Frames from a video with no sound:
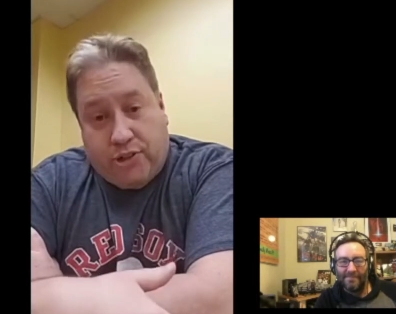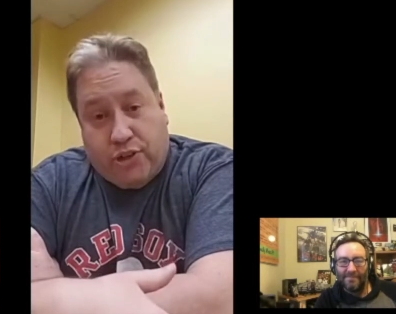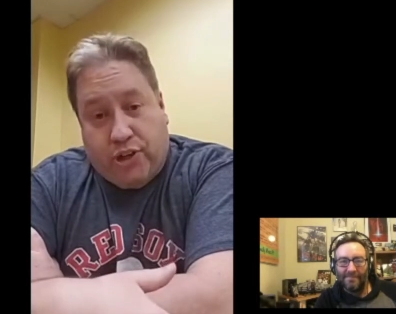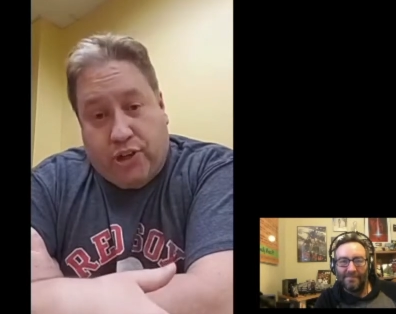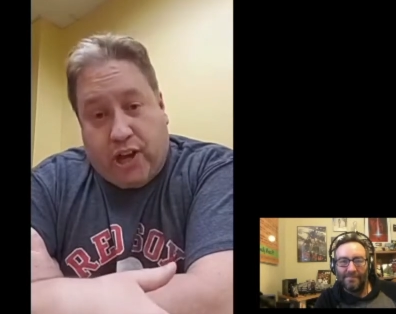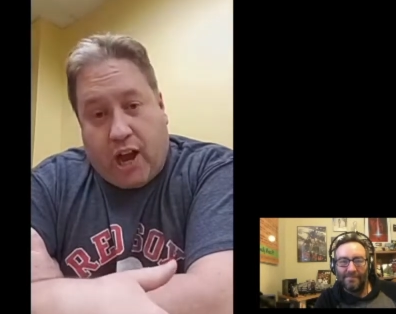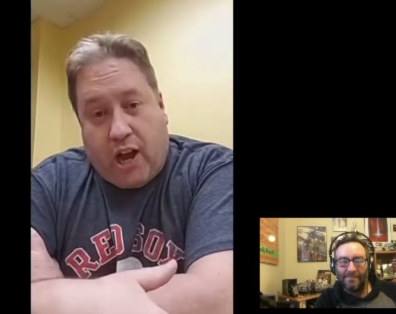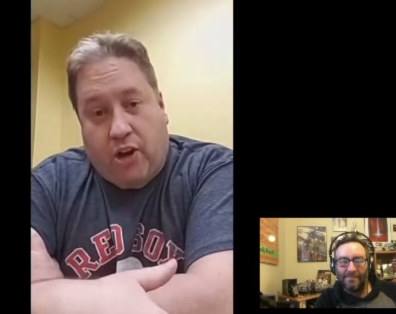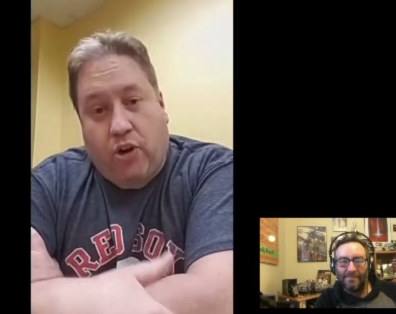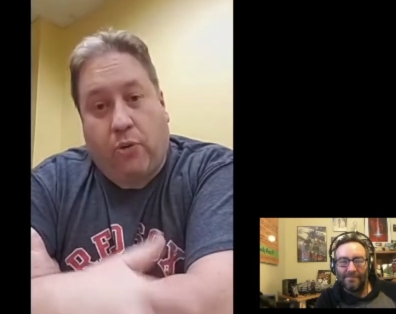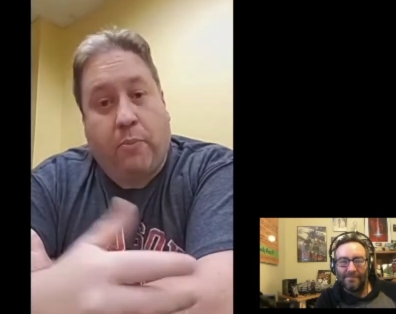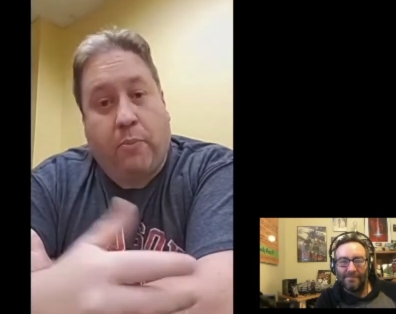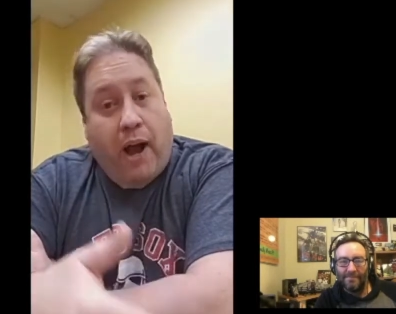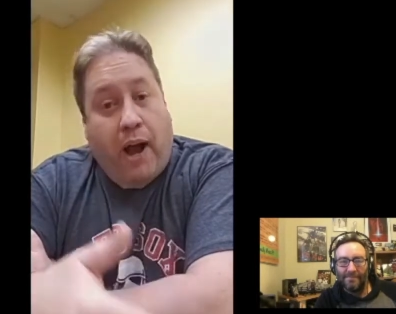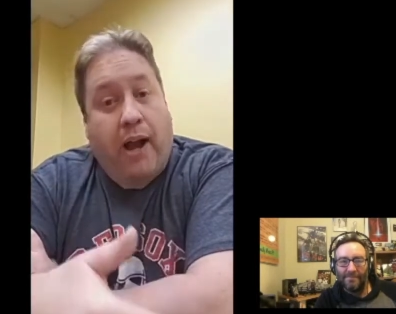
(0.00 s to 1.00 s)
Speaker 1: to Chicago,
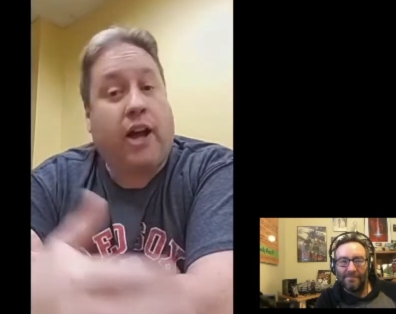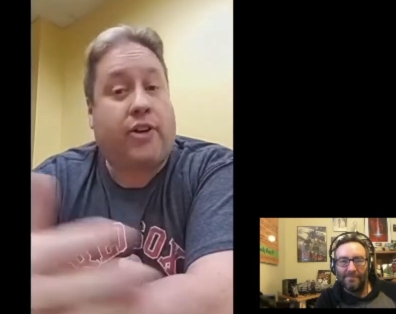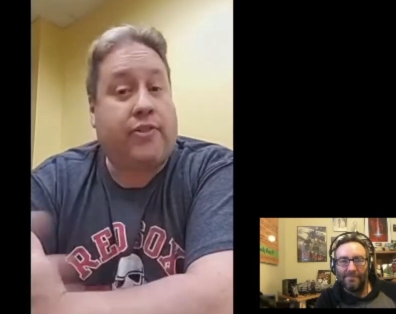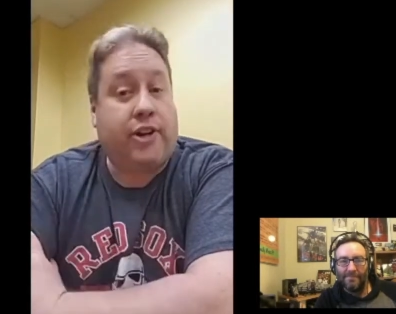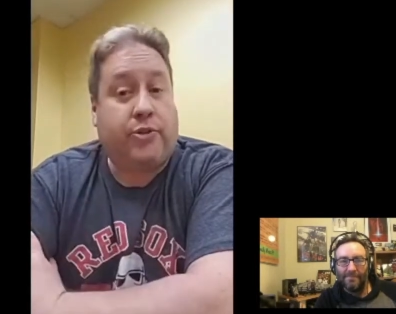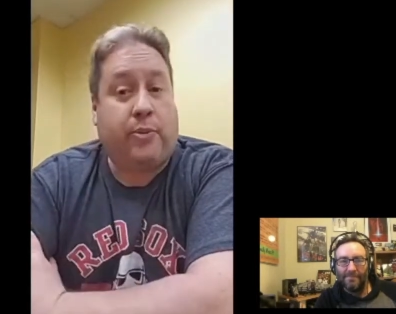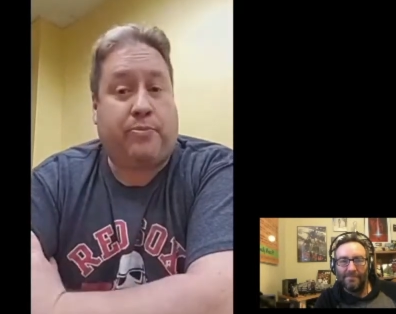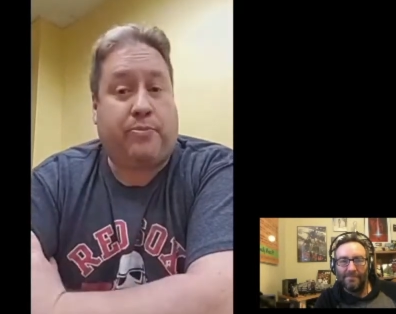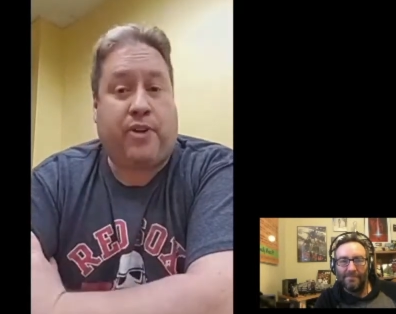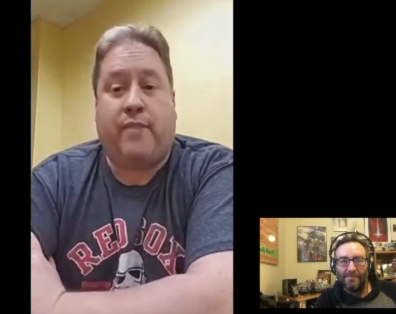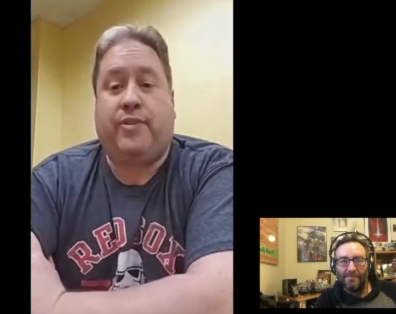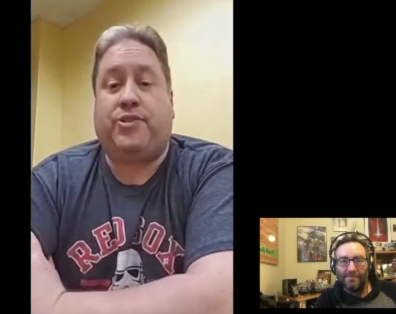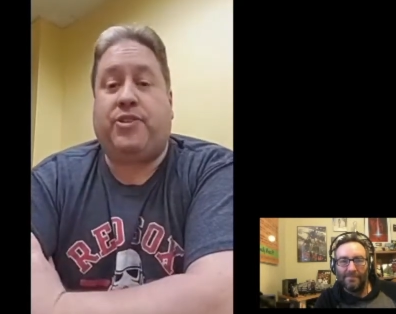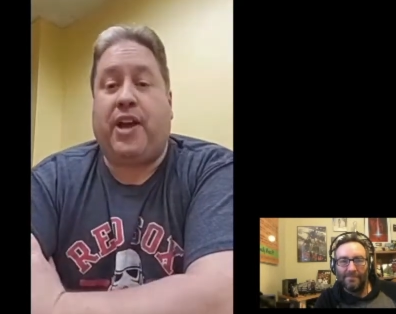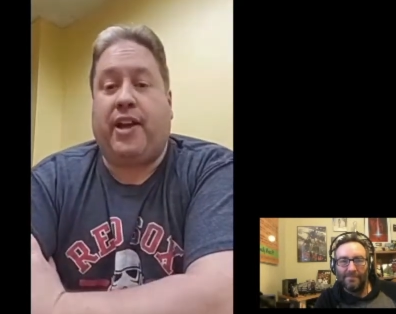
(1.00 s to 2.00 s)
but agreed to a
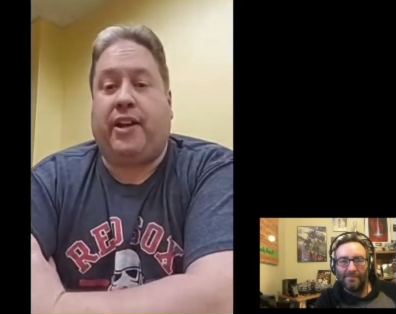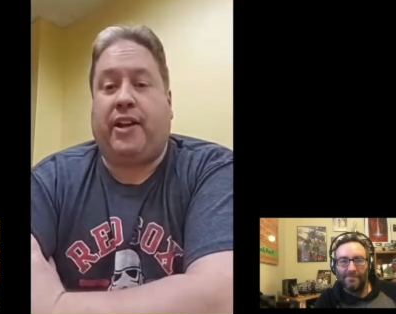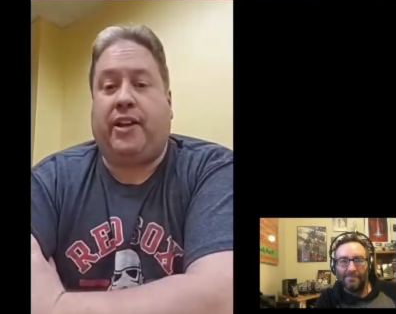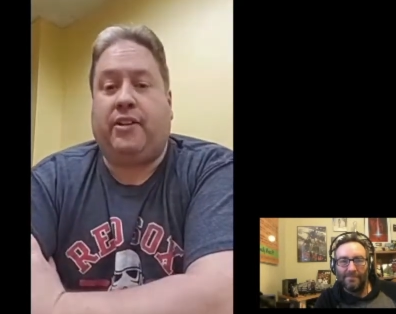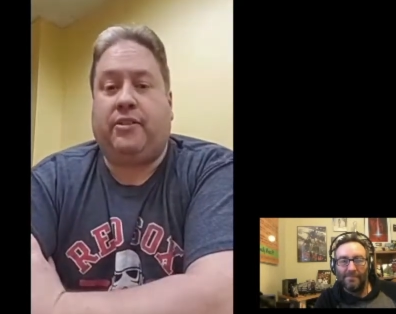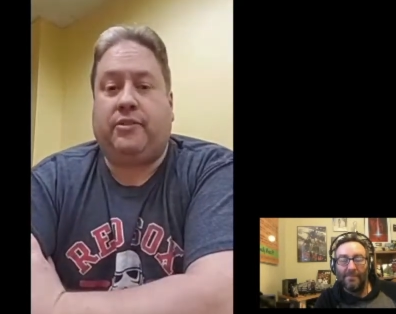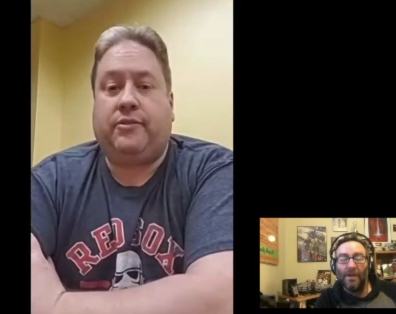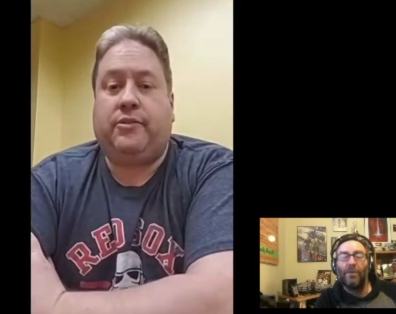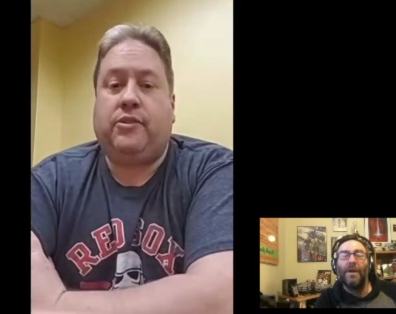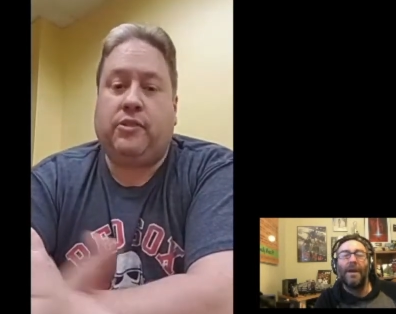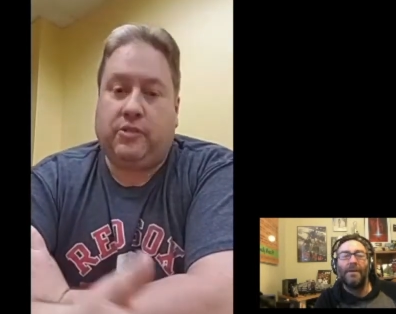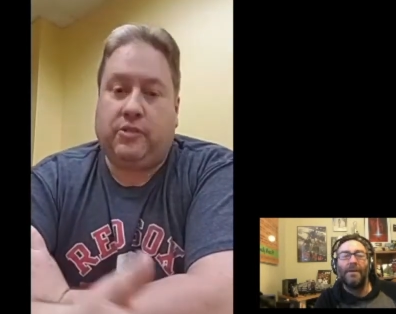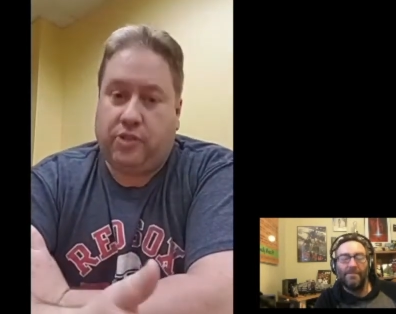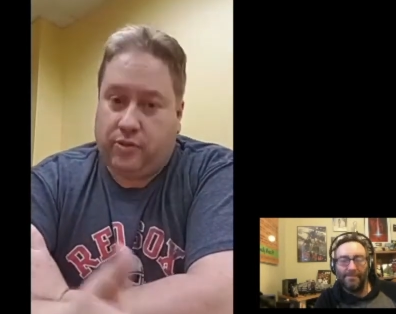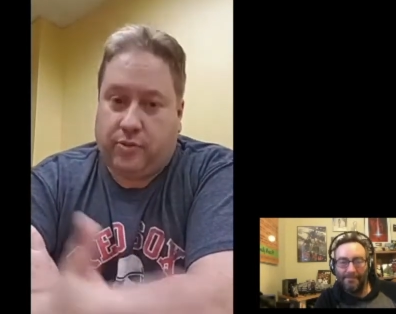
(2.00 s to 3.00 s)
private signing. Okay.
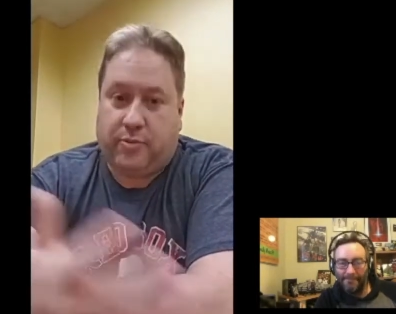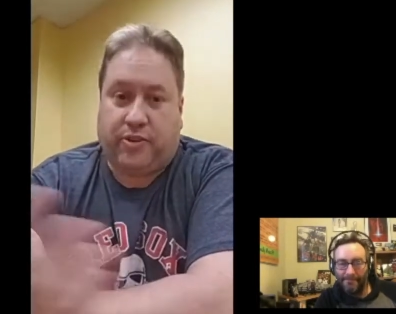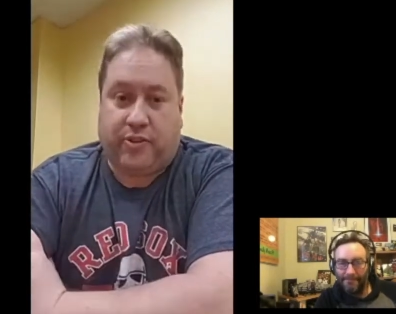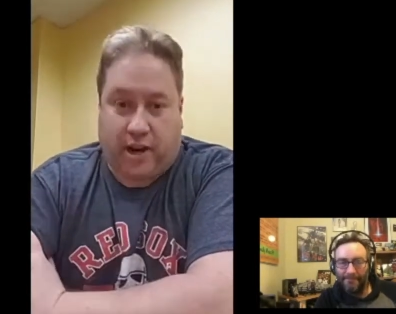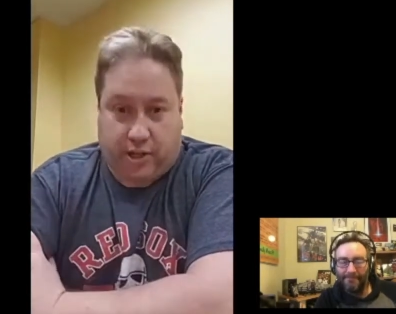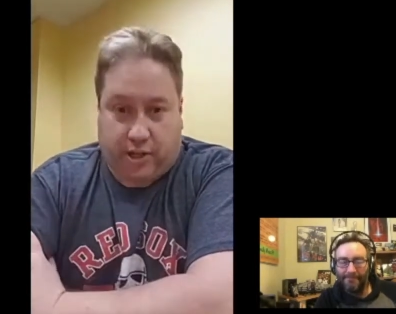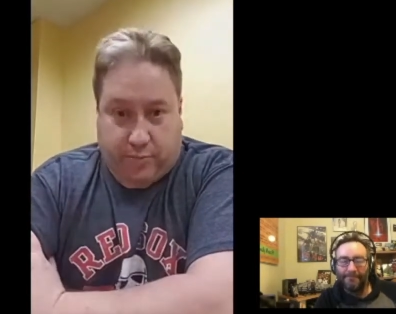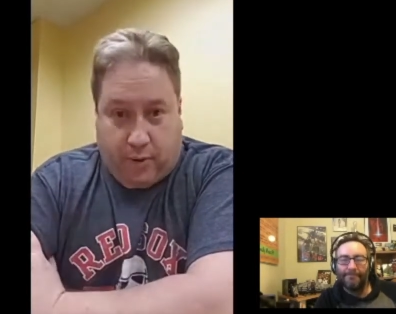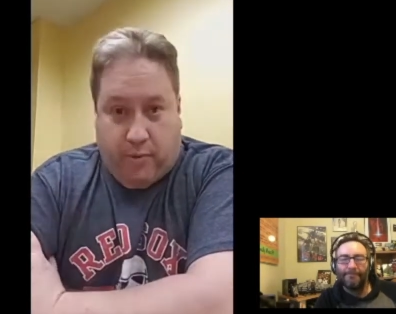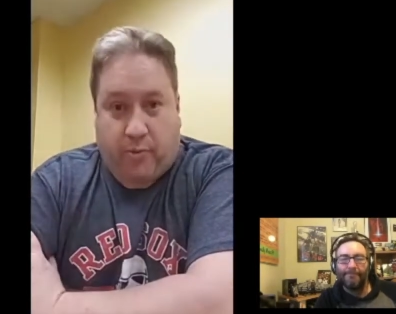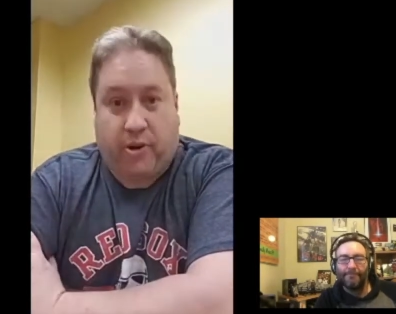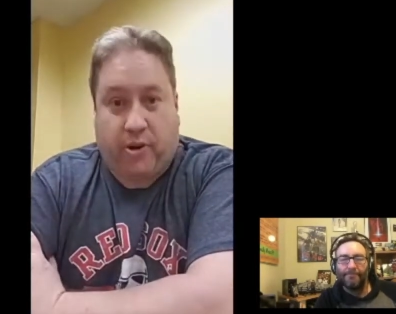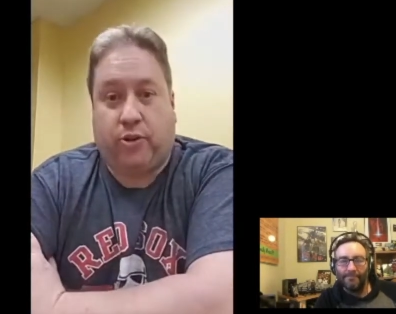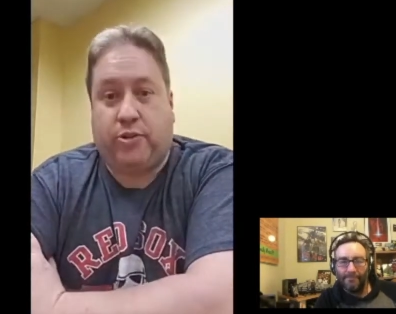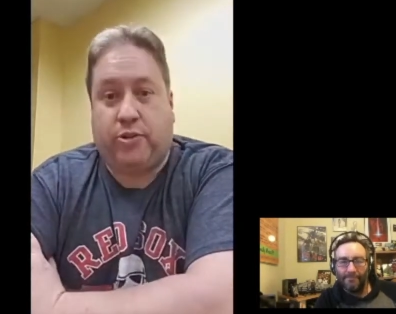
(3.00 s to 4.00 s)
You were
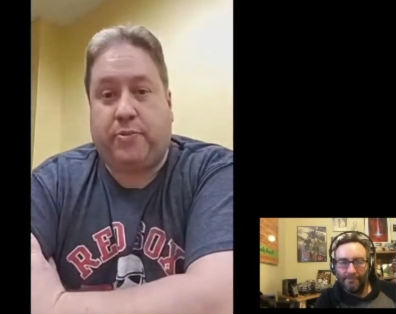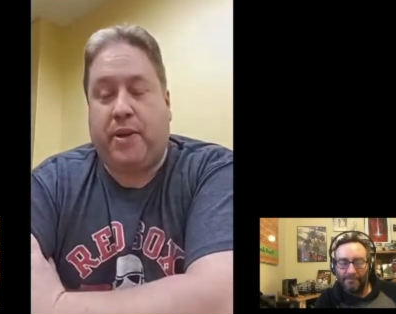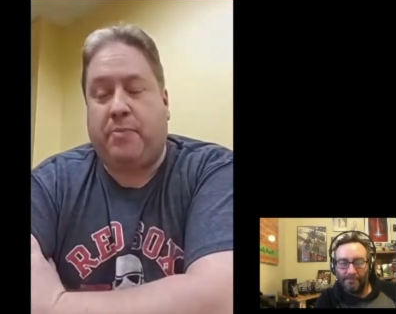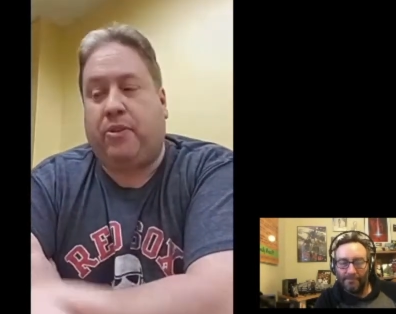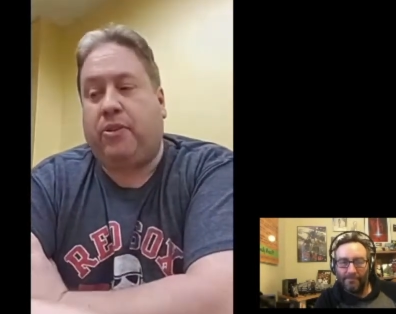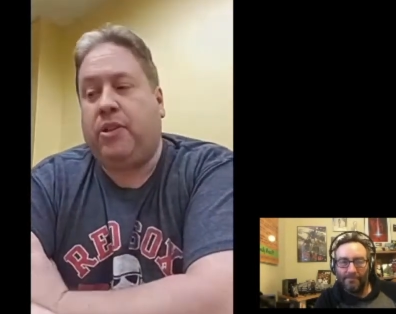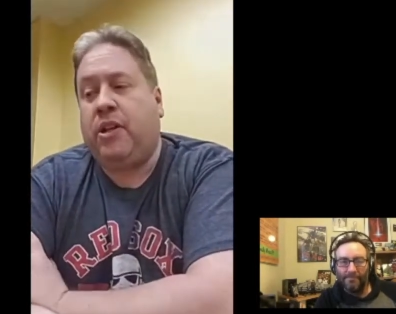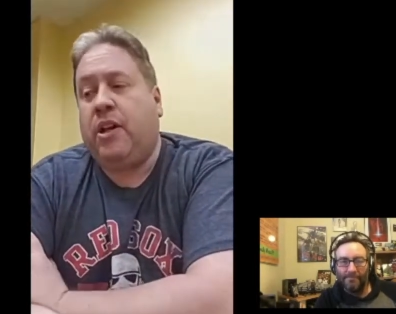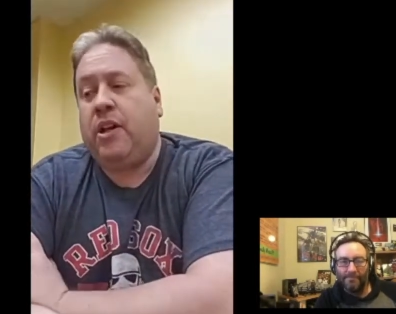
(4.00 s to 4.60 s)
one of those people.